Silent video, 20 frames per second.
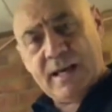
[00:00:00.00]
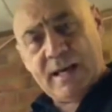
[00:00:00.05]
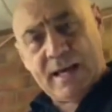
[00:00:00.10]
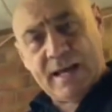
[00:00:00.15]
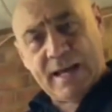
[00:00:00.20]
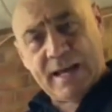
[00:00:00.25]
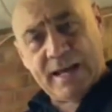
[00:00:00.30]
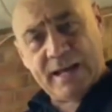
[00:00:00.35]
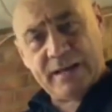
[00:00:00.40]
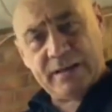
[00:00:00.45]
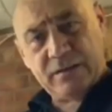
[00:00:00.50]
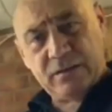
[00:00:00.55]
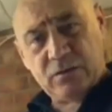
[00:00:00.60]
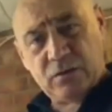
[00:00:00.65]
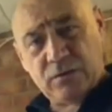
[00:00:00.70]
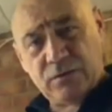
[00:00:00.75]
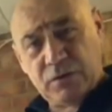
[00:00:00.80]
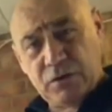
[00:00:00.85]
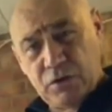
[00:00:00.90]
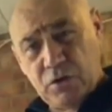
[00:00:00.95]
and a lot
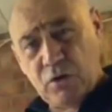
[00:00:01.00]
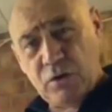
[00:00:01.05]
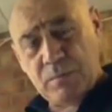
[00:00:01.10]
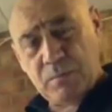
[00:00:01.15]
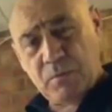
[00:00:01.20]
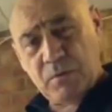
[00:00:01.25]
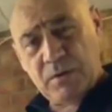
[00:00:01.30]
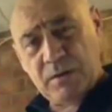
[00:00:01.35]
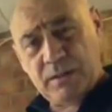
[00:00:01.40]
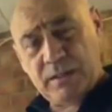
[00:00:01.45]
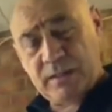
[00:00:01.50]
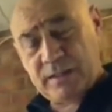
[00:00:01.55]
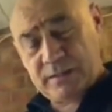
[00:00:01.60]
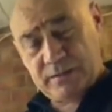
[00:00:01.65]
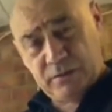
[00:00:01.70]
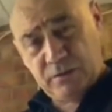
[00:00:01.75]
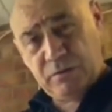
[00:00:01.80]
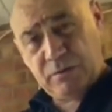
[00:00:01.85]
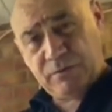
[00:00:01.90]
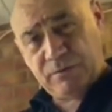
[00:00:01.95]
of the
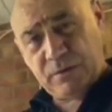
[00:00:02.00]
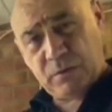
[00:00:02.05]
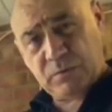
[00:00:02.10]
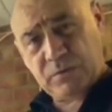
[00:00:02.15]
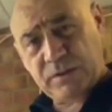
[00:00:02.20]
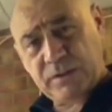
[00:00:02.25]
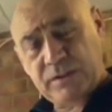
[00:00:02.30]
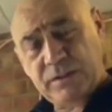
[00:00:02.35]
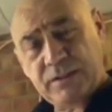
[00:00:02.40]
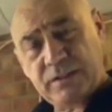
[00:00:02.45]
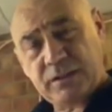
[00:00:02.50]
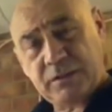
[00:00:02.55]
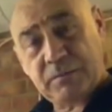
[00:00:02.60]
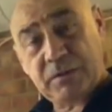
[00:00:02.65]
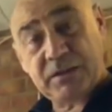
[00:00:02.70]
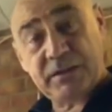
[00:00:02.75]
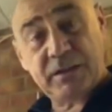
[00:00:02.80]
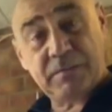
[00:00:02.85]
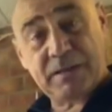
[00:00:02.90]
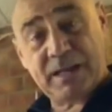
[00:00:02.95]
newer filters,
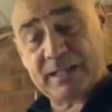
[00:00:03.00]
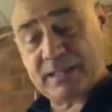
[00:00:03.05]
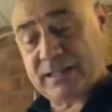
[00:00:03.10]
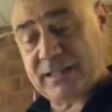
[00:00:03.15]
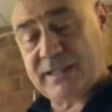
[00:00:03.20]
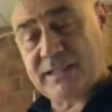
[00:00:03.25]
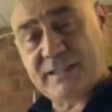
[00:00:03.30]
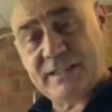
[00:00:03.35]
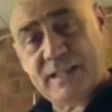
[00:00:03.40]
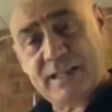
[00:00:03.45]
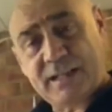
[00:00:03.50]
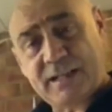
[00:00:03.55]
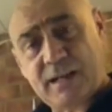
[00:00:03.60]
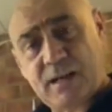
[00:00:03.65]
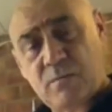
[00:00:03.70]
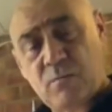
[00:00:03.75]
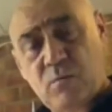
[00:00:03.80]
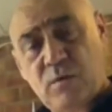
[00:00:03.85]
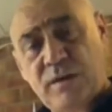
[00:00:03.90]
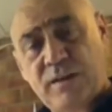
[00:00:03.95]
especially the MagnaCleans now,
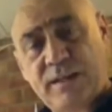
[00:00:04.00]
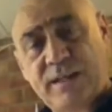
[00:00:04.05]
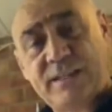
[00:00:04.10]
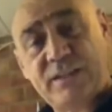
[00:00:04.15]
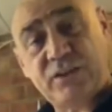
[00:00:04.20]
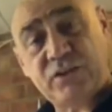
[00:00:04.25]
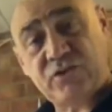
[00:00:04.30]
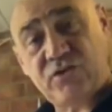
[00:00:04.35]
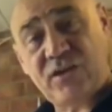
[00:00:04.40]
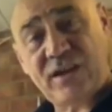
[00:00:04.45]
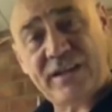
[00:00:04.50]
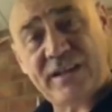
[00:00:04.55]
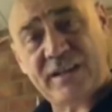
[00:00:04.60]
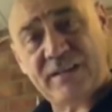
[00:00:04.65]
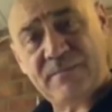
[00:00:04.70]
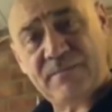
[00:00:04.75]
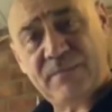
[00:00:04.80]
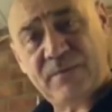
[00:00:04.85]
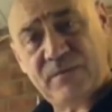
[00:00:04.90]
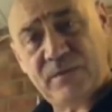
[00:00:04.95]
come with a strainer
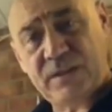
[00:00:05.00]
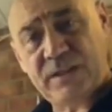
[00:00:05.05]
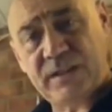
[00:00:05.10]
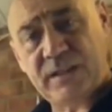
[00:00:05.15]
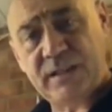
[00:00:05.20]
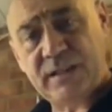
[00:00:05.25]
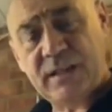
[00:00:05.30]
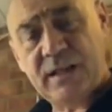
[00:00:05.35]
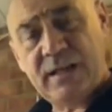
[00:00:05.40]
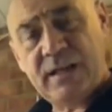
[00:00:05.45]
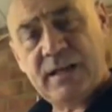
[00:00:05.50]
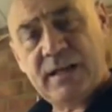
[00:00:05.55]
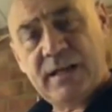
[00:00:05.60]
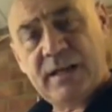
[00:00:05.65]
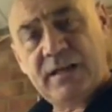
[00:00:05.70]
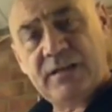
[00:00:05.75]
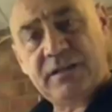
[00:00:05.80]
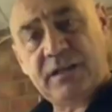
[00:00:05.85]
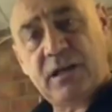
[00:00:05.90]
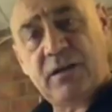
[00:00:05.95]
fitted,
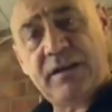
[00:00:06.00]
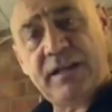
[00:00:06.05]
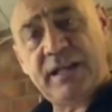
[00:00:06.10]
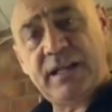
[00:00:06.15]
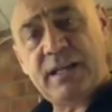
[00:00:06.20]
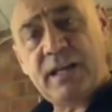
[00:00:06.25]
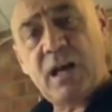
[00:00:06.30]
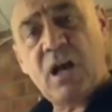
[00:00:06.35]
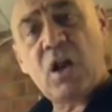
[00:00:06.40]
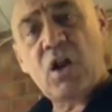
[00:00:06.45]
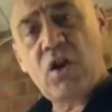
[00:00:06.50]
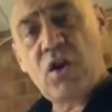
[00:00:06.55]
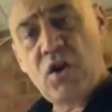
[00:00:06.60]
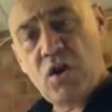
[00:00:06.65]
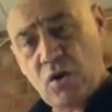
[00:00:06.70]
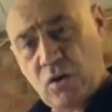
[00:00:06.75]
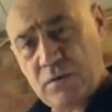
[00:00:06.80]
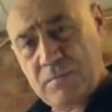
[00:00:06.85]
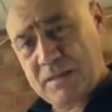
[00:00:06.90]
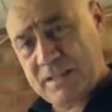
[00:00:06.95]
so any
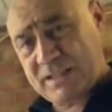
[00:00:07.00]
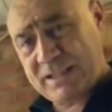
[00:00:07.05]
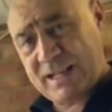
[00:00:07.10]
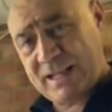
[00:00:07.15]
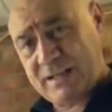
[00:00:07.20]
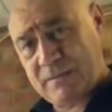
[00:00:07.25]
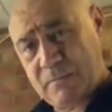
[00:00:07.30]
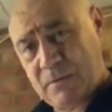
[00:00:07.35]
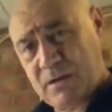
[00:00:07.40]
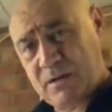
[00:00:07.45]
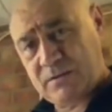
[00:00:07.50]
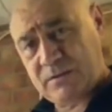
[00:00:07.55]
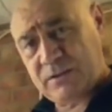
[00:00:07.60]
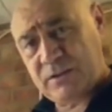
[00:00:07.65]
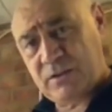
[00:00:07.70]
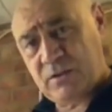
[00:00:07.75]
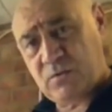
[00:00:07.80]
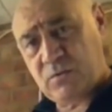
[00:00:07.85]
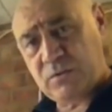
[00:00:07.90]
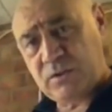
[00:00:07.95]
non-metallic
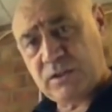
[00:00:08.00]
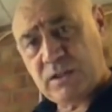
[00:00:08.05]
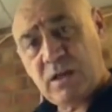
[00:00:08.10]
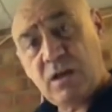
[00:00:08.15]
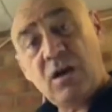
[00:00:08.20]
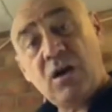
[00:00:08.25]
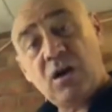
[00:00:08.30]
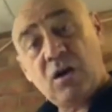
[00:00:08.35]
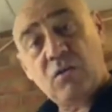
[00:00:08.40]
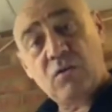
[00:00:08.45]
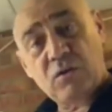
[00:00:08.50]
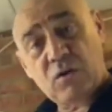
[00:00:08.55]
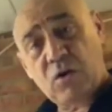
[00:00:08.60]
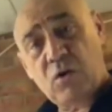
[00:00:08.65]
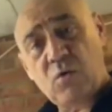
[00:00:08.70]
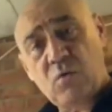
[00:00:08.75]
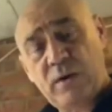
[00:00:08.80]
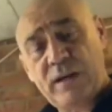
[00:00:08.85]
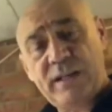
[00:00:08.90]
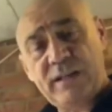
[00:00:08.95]
particles are
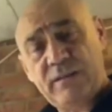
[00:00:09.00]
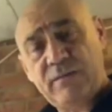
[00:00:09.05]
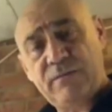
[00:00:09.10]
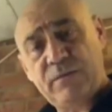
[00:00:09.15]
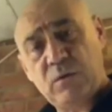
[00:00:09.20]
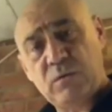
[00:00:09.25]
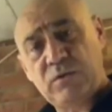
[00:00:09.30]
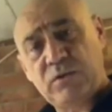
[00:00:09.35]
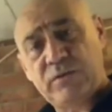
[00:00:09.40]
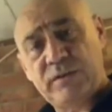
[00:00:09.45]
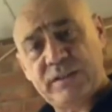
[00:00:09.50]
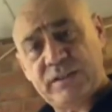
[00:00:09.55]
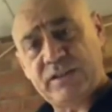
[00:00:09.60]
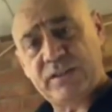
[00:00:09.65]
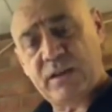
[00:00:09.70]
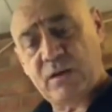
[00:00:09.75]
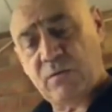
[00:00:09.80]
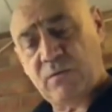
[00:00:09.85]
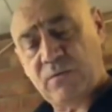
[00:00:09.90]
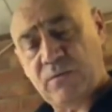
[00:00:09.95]
caught in the filter
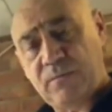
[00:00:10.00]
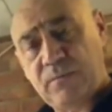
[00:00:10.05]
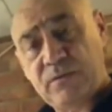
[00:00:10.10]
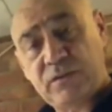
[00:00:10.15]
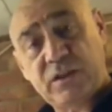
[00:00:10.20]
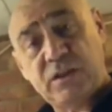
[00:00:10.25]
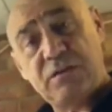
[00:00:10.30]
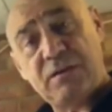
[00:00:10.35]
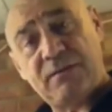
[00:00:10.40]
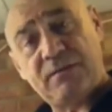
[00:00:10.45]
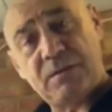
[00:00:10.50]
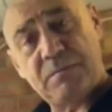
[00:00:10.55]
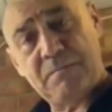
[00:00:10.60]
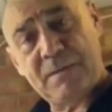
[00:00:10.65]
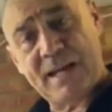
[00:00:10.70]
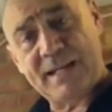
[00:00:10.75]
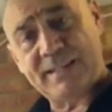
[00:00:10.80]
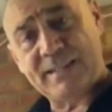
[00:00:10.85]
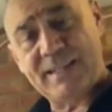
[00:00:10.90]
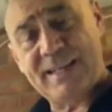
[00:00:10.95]
itself. So you have the
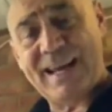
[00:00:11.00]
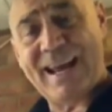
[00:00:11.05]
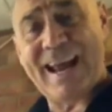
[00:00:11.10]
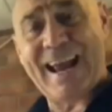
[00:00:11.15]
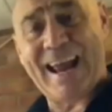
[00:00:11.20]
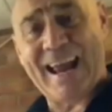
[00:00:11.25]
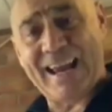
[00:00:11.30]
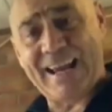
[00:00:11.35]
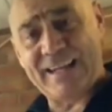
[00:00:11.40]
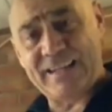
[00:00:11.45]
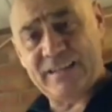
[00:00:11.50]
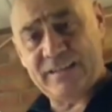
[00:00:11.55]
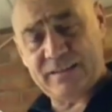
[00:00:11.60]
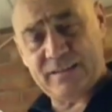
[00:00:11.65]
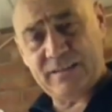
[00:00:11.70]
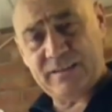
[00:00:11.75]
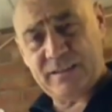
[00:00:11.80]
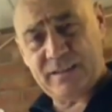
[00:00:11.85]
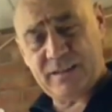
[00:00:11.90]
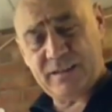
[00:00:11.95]
magnet and
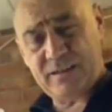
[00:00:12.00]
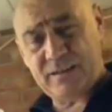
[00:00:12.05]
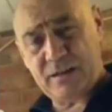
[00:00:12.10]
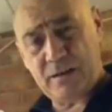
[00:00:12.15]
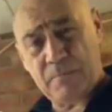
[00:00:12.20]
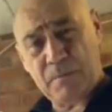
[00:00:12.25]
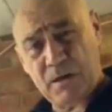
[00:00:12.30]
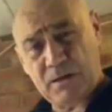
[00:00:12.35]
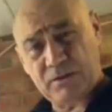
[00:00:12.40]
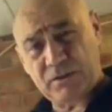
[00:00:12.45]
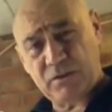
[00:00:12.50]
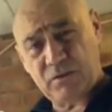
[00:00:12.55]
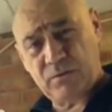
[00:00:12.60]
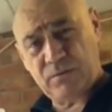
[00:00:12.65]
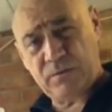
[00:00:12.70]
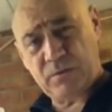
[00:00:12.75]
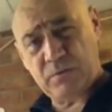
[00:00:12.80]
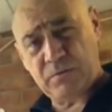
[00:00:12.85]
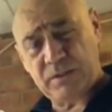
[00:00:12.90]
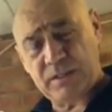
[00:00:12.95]
a particle
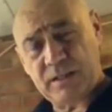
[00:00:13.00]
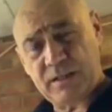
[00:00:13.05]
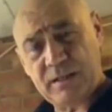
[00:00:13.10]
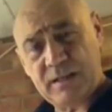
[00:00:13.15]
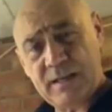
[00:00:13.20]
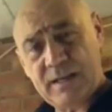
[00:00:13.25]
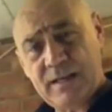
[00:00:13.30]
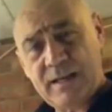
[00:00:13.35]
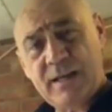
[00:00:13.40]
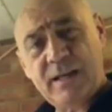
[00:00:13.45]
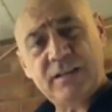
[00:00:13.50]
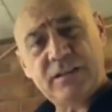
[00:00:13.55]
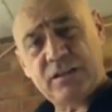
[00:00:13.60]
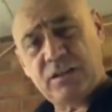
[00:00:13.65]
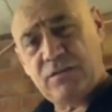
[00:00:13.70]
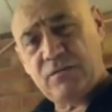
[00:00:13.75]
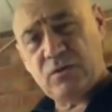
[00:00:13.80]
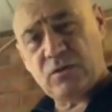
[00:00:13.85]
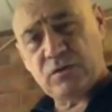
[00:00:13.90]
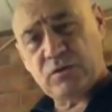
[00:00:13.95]
filter, so
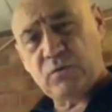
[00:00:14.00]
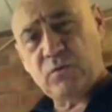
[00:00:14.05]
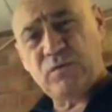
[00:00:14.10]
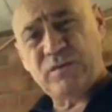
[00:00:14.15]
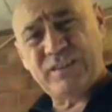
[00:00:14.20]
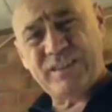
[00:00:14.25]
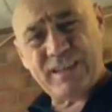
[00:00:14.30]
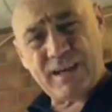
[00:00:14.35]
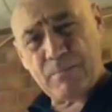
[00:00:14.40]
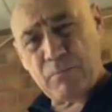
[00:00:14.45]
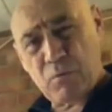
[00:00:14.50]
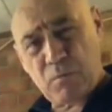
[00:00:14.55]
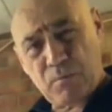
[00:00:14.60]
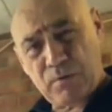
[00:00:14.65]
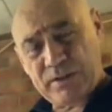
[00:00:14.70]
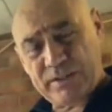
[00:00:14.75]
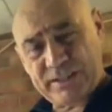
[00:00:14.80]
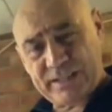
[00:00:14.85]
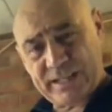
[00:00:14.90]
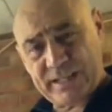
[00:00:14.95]
you've got sort of double
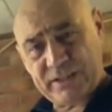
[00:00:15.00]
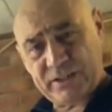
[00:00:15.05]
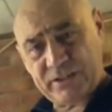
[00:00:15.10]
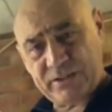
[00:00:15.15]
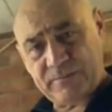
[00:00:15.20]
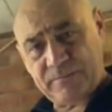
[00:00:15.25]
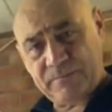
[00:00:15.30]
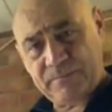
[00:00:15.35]
protection.